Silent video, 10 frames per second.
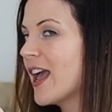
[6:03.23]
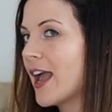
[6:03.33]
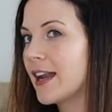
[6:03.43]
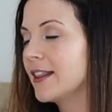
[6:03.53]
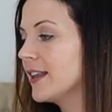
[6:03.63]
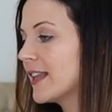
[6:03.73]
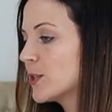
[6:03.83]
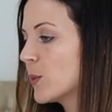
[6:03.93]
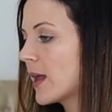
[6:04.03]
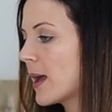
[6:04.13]
And I think
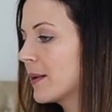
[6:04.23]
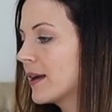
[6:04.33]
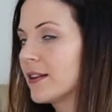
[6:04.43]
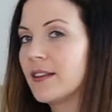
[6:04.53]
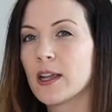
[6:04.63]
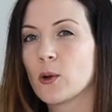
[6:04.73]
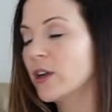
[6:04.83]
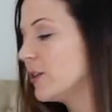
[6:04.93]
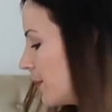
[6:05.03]
that's what I'm gonna take with